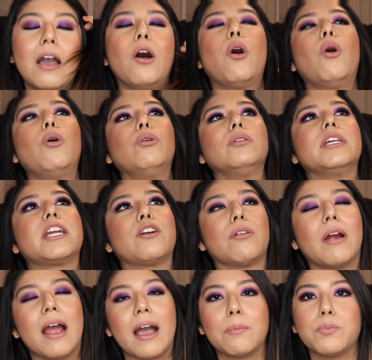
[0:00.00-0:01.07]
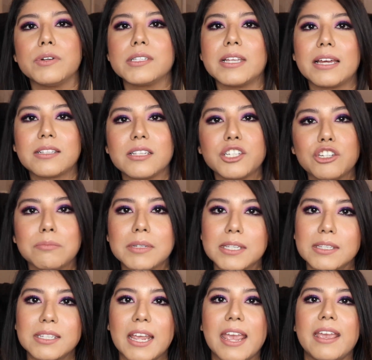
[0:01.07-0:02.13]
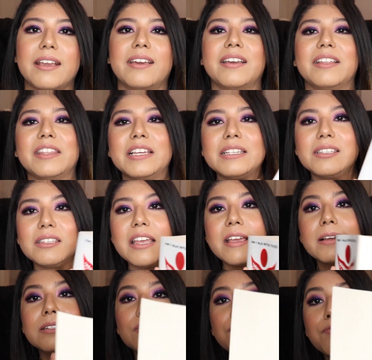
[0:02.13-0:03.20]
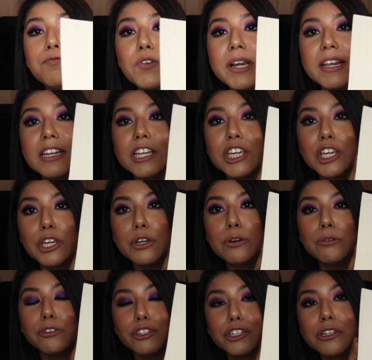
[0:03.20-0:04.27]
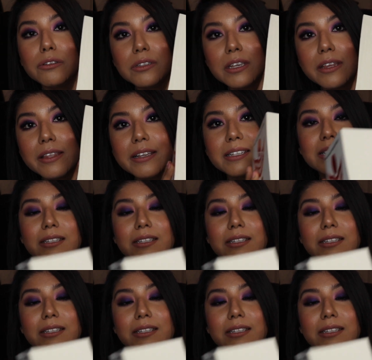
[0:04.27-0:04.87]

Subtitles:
Holy crap, was that such a mistake. This thing is freaking huge. Do you see this?